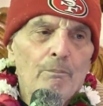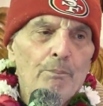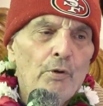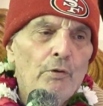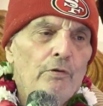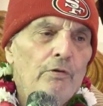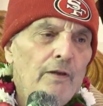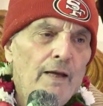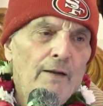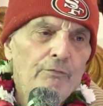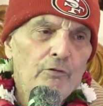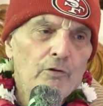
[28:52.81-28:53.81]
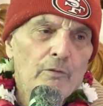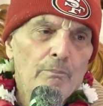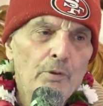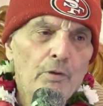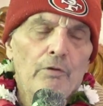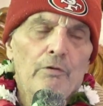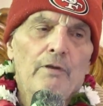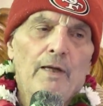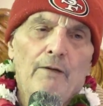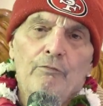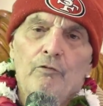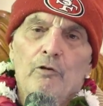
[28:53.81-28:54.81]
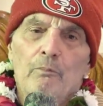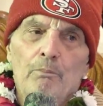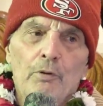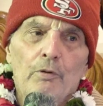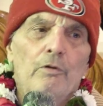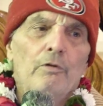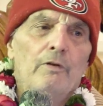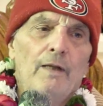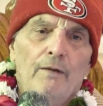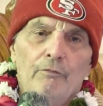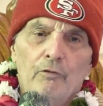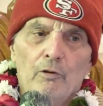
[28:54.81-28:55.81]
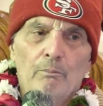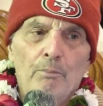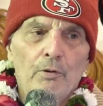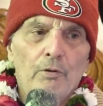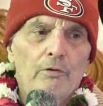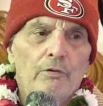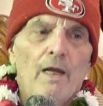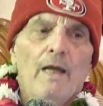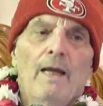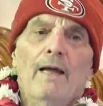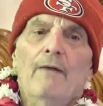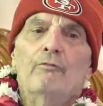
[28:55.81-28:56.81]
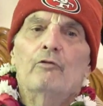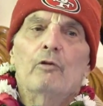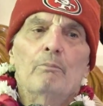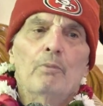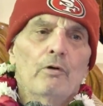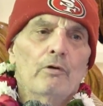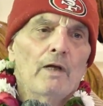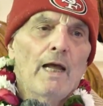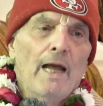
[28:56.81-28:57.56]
birth after birth after birth after birth after birth.